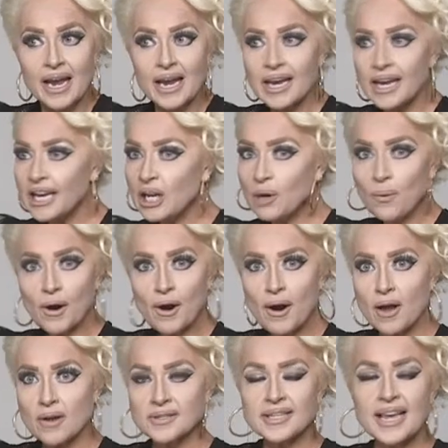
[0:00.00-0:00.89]
Anywhere
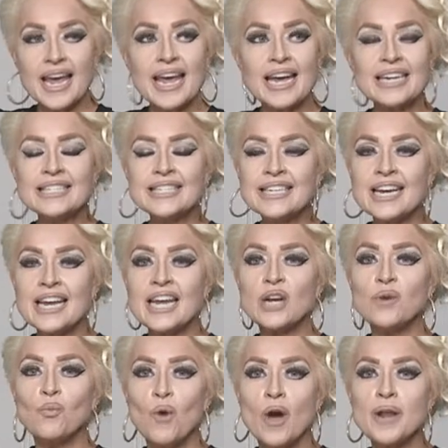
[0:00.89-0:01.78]
else,
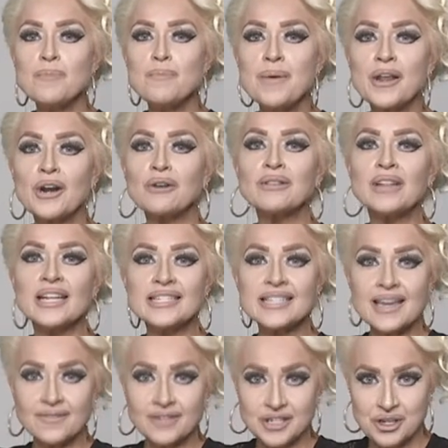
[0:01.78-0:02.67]
18, 1 bidder. Let's
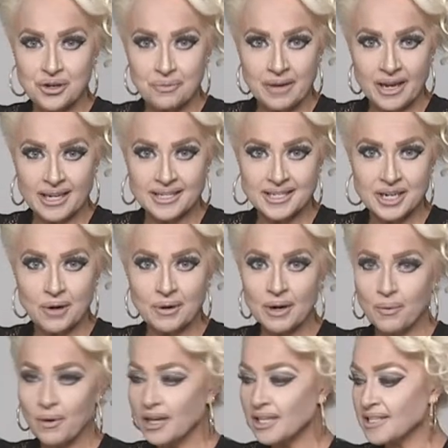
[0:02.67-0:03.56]
give it 2 minutes, Tony.
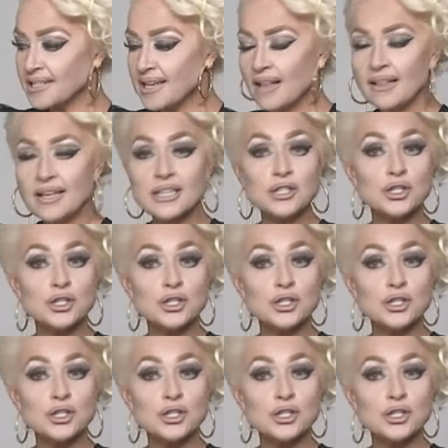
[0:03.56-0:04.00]
We're going to sell it